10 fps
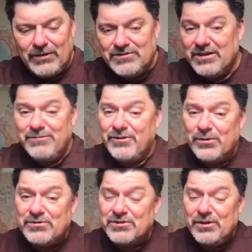Some
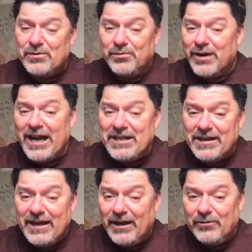folks write
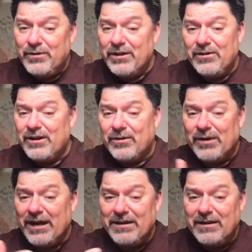it out, whether they're
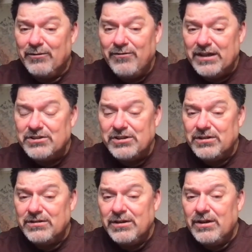writing
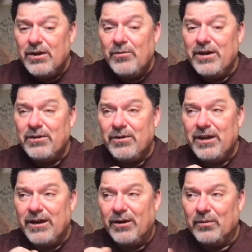fiction, whether
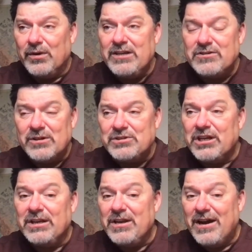they are
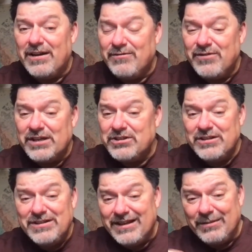researching
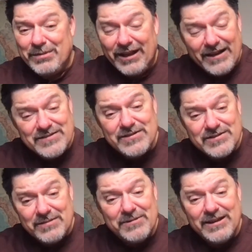nonfiction that applies to
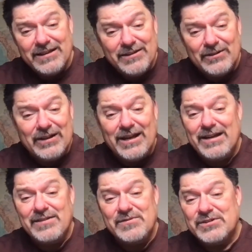something in their
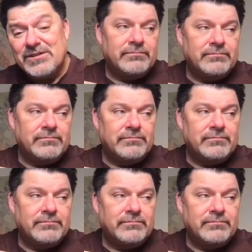lives,